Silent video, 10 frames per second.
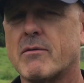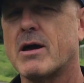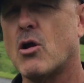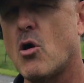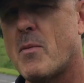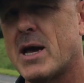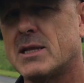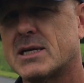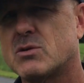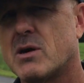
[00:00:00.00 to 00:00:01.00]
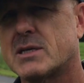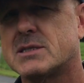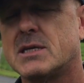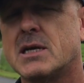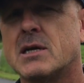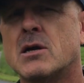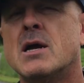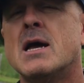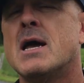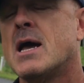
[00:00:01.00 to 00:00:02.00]
I've got all my electronics in here,
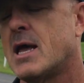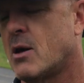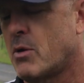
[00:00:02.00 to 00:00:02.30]
and